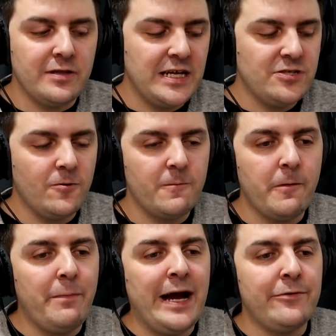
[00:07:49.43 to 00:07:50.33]
They're sort of
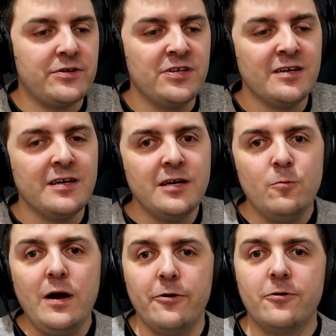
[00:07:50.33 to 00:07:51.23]
about,
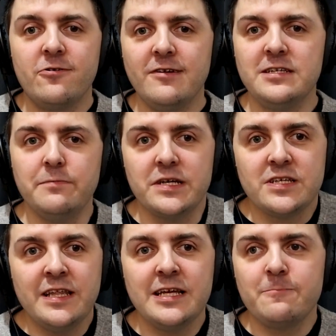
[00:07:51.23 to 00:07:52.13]
well, Christmas,
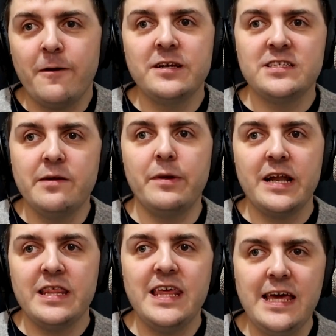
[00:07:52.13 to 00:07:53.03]
and there's very
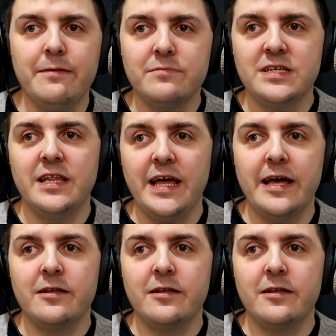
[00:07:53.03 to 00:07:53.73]
similar themes in there.